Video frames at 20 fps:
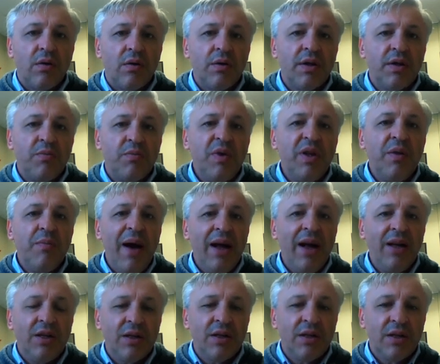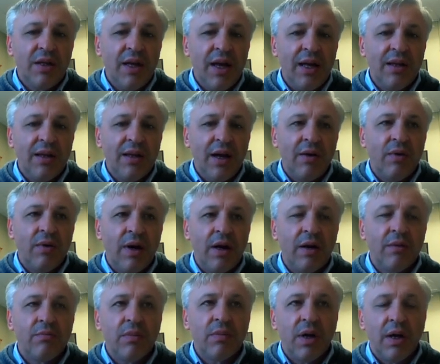these mini batches that
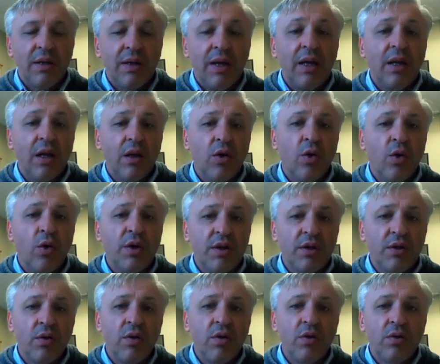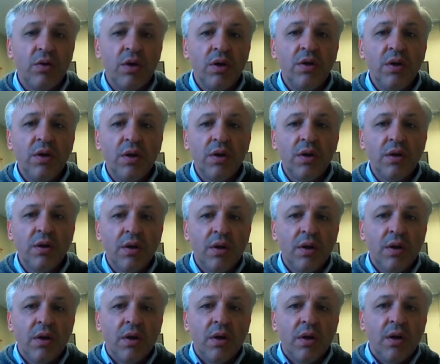our data loader is going to return,
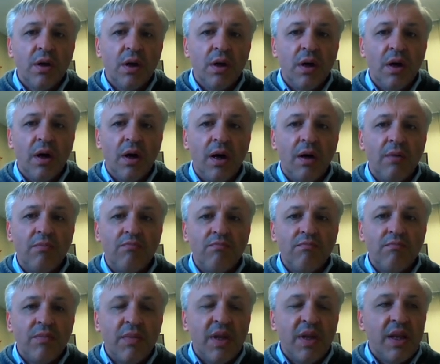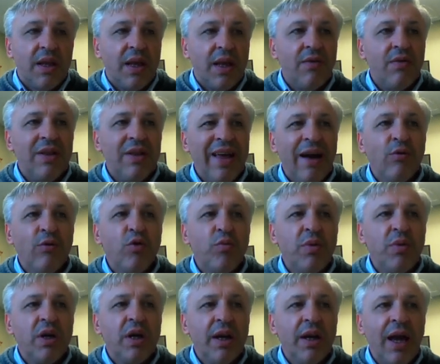they will have to
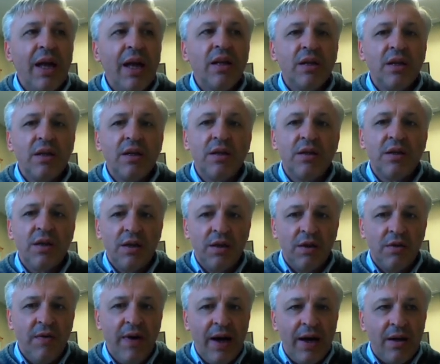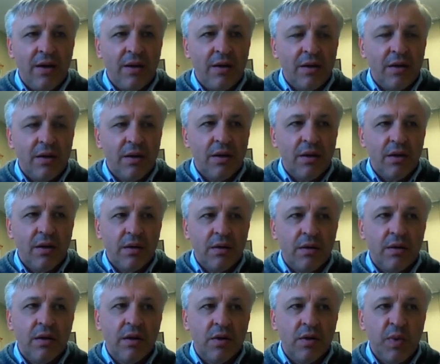be created in a certain way,
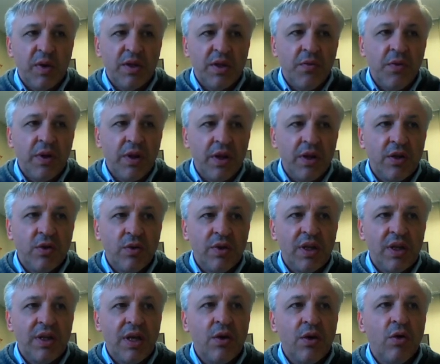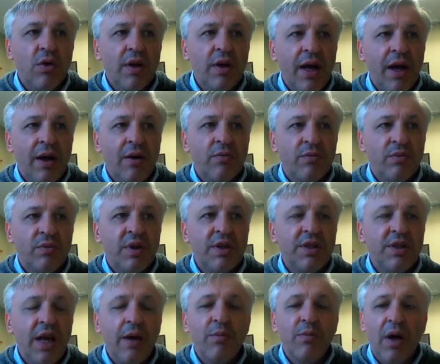specifically so that they all have the
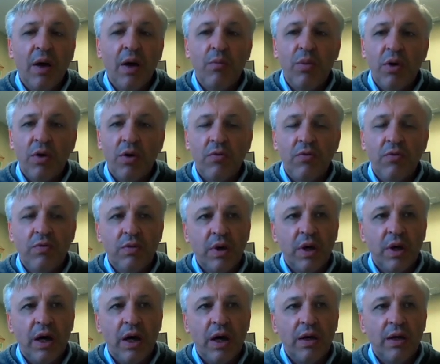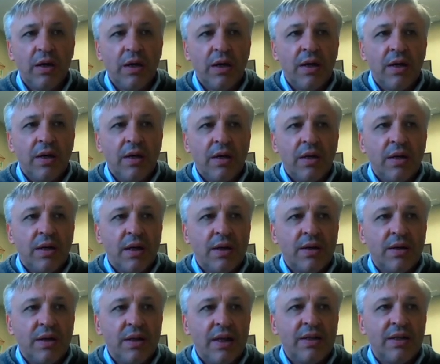same number of
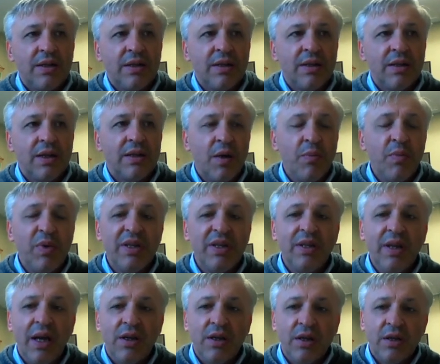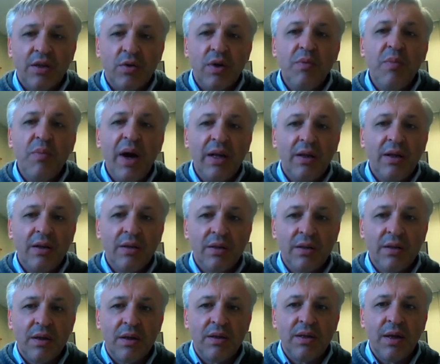these representations or
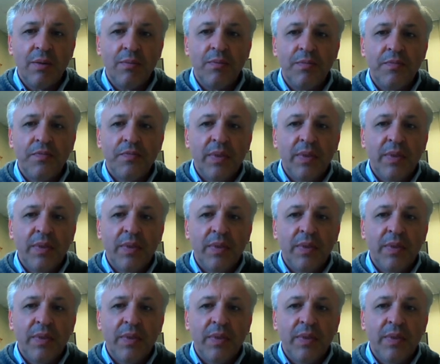embeddings in them.